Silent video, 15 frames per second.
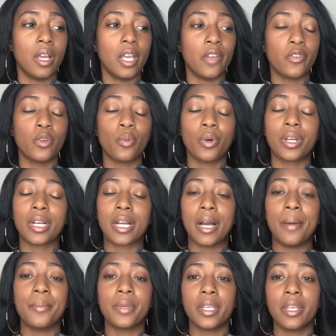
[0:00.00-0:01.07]
if you want to
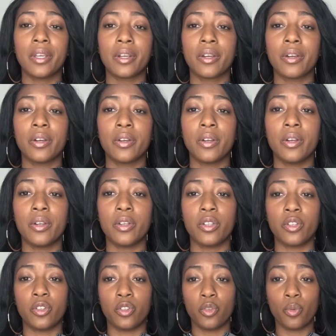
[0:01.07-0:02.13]
come here,
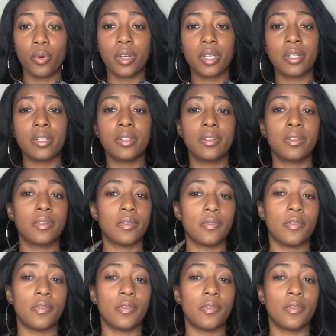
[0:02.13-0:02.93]
you want to,